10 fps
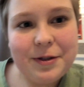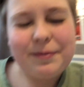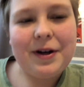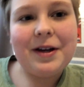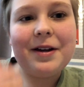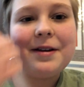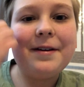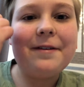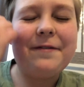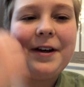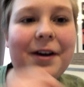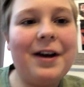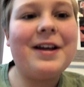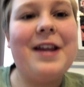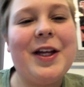my finger
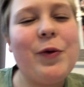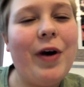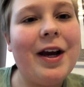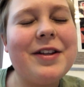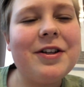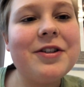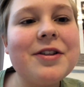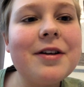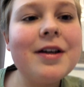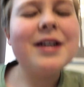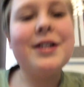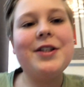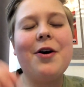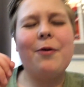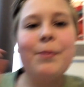that cracked just.
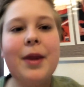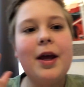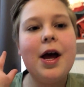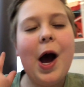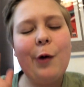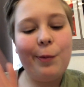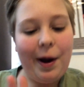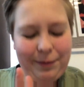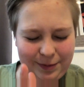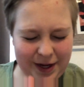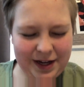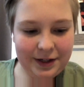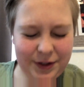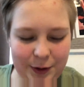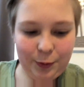So I will be updating
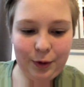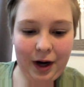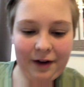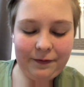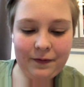soon when I've